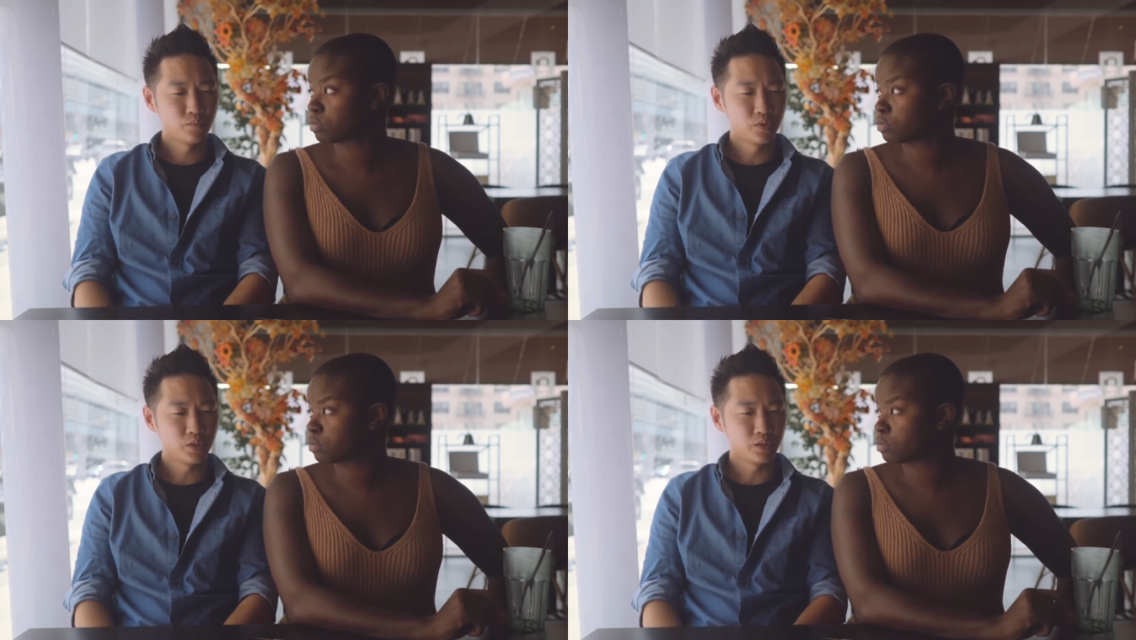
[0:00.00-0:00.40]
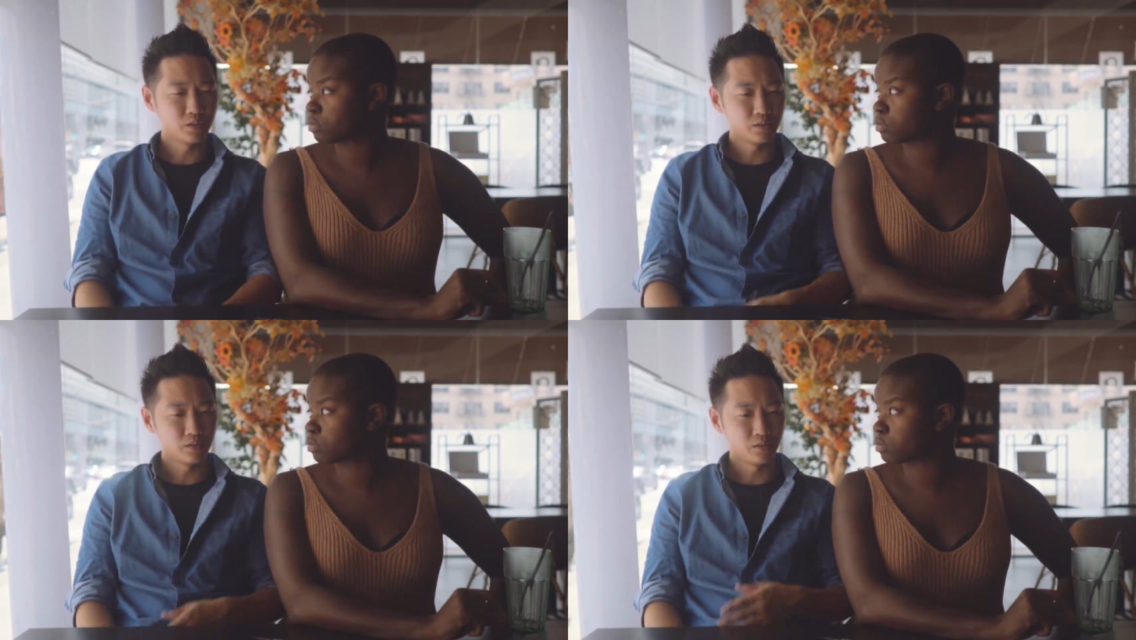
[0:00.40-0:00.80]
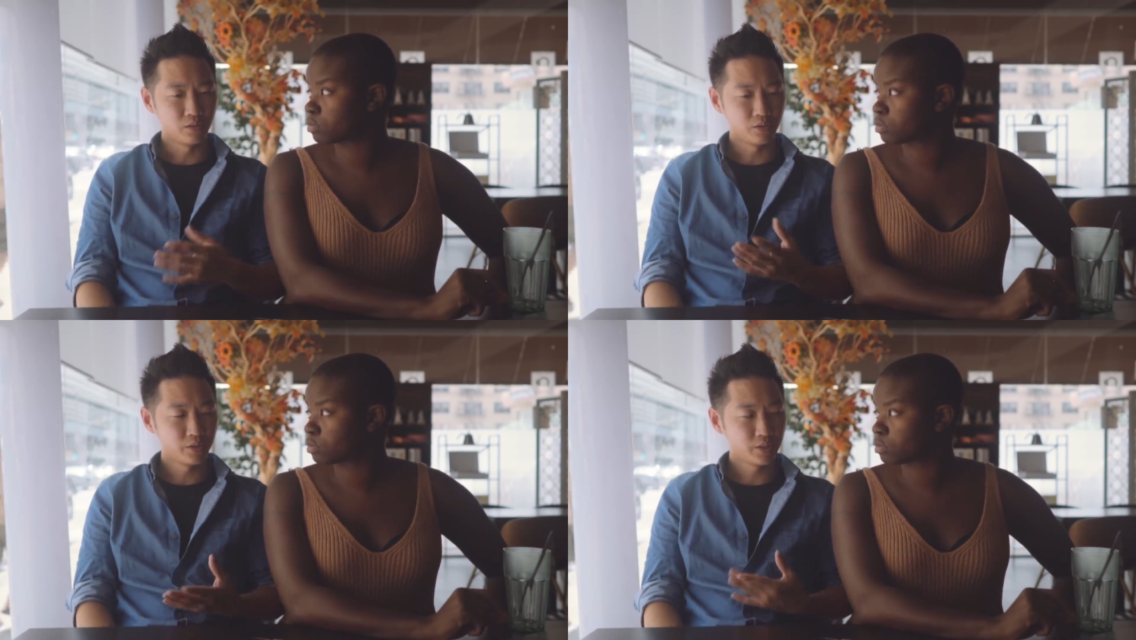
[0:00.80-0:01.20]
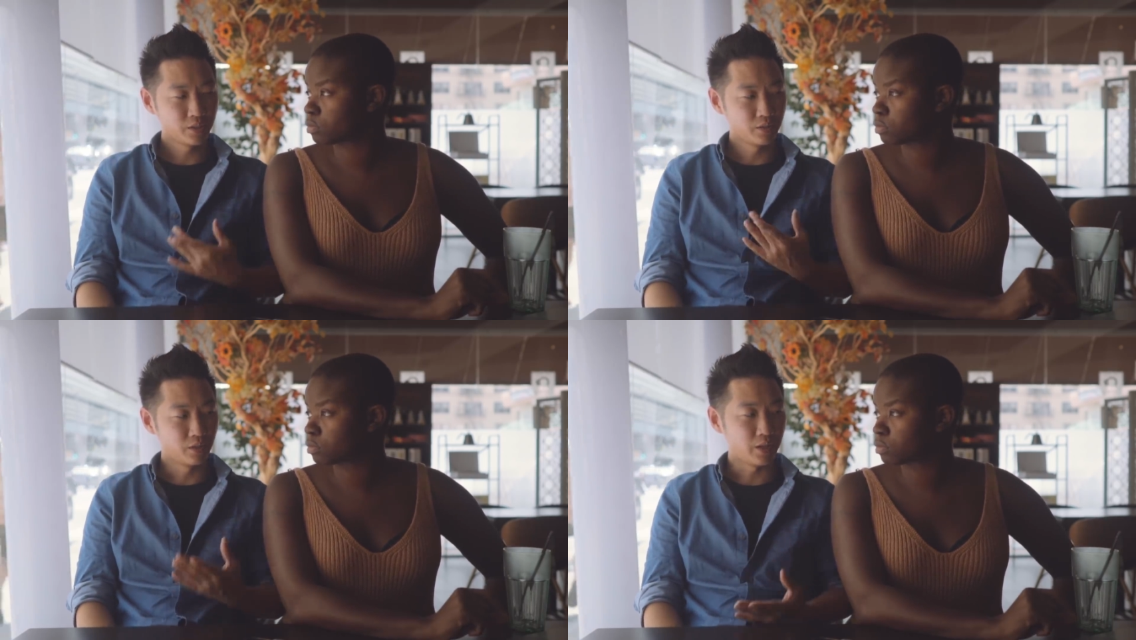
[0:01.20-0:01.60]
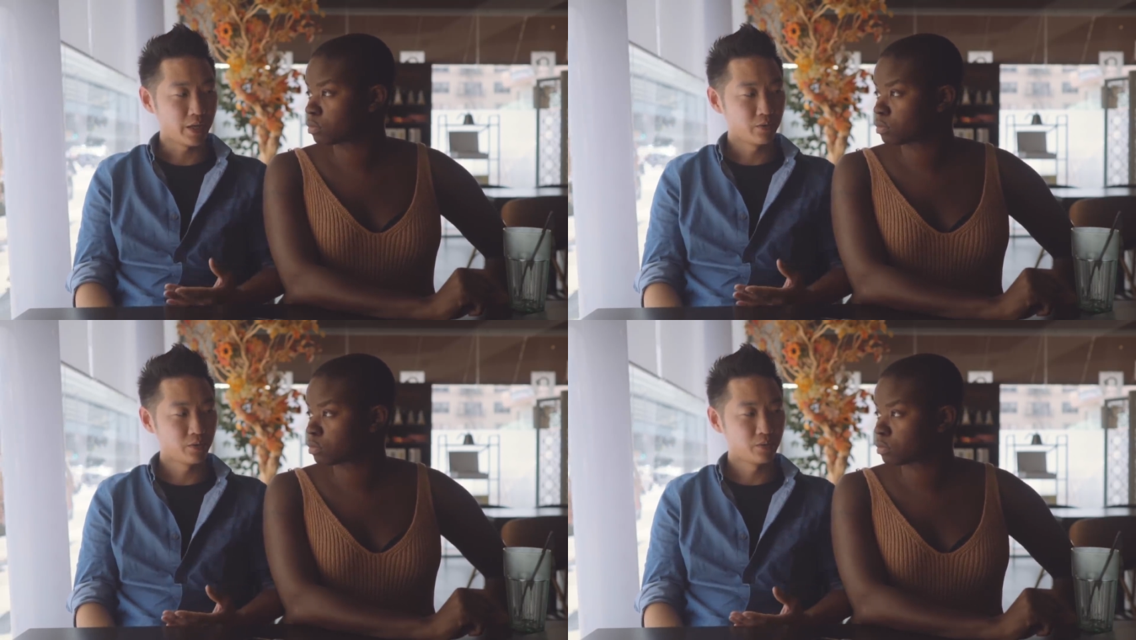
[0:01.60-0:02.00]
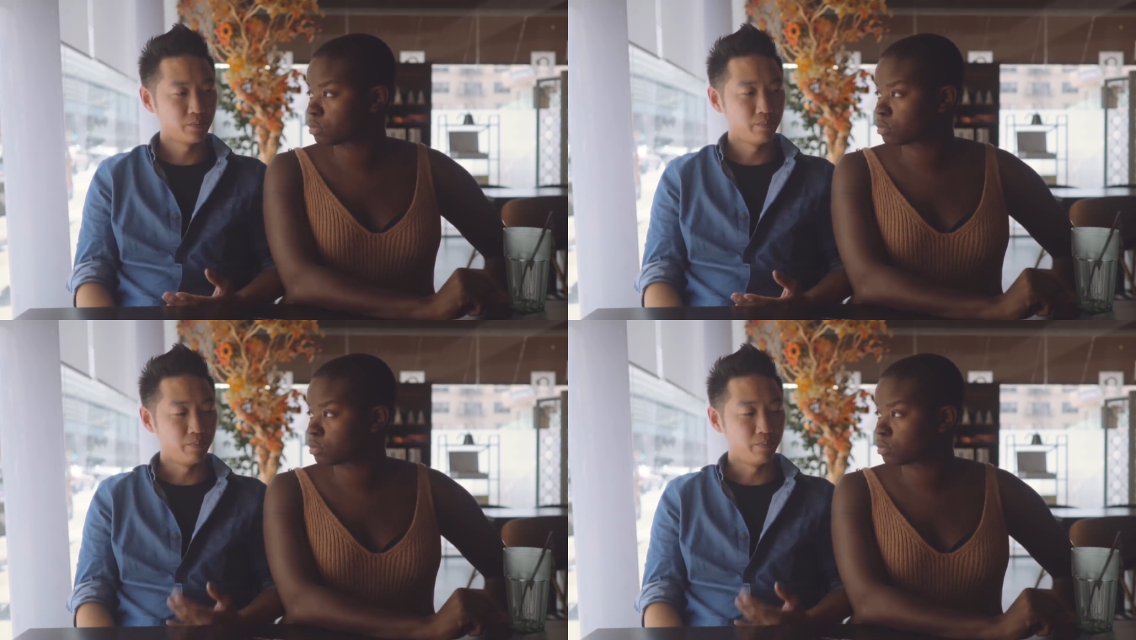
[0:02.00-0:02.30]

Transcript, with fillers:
Speaker 1: really learning the language